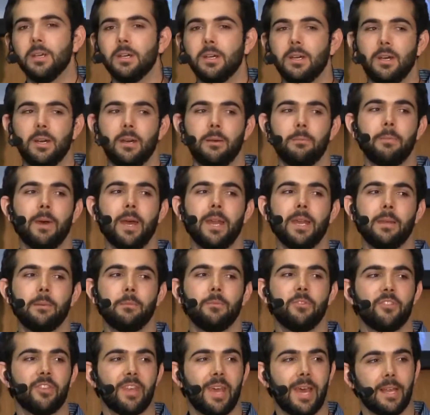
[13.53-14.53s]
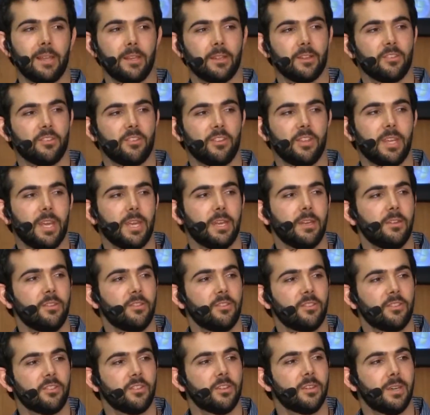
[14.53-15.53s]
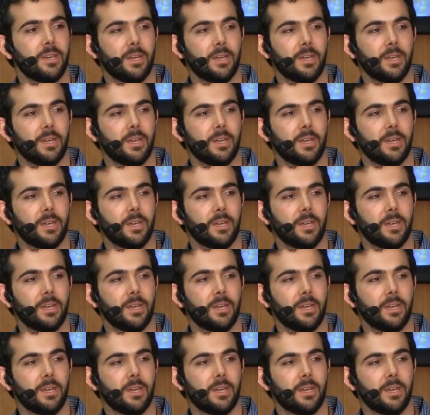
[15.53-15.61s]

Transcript: My name is Alex Guinness.